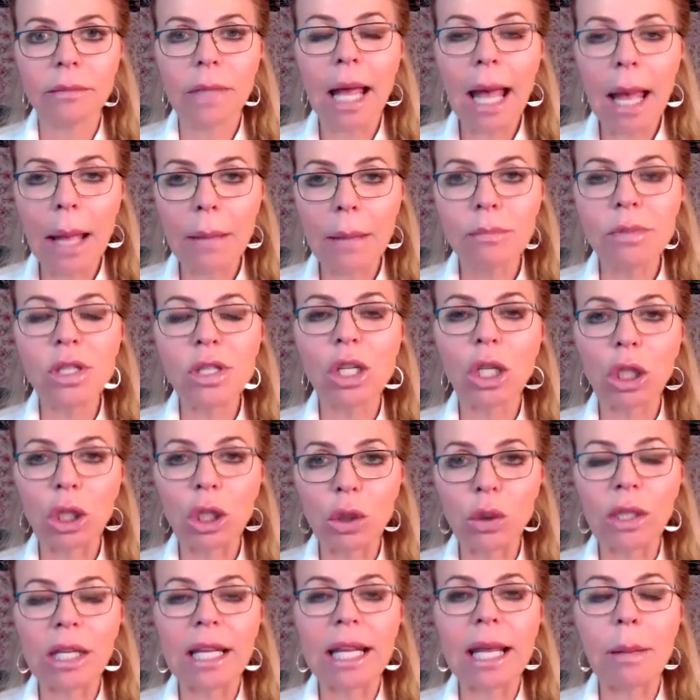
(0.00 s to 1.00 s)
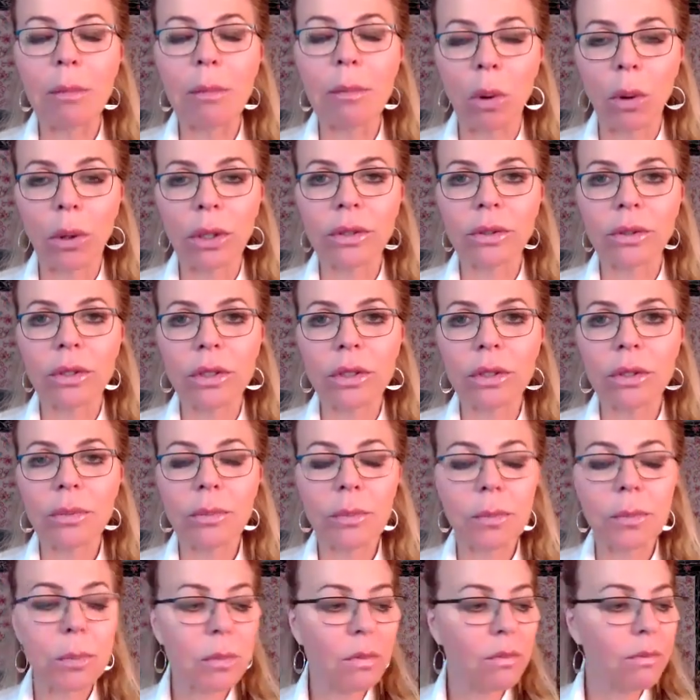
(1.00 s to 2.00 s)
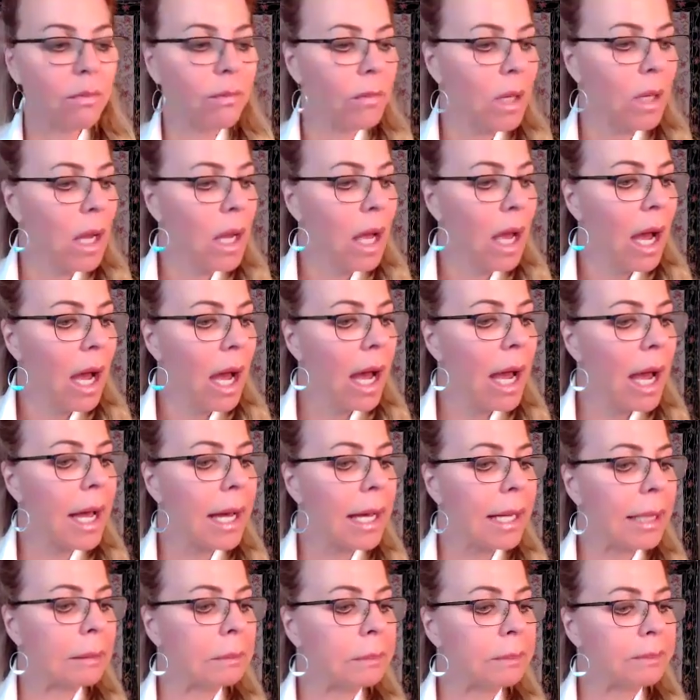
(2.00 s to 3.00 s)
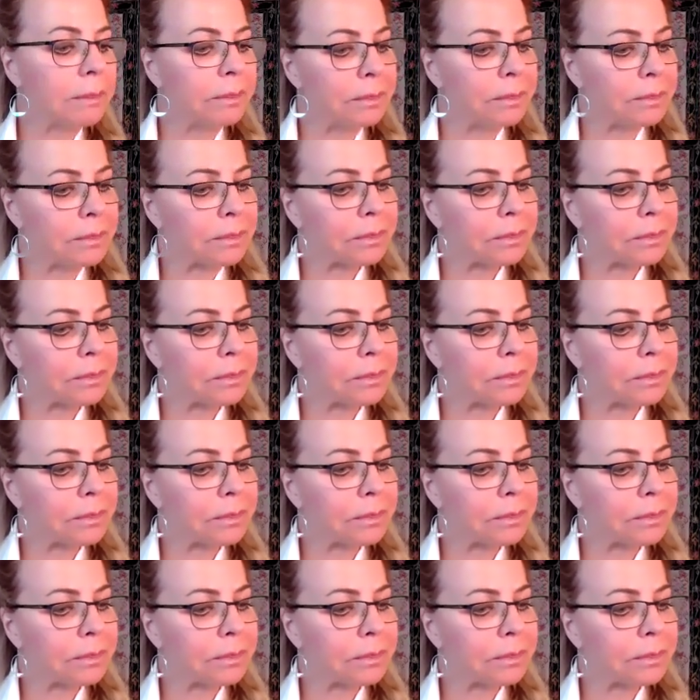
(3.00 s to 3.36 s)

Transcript: Absolutely important. So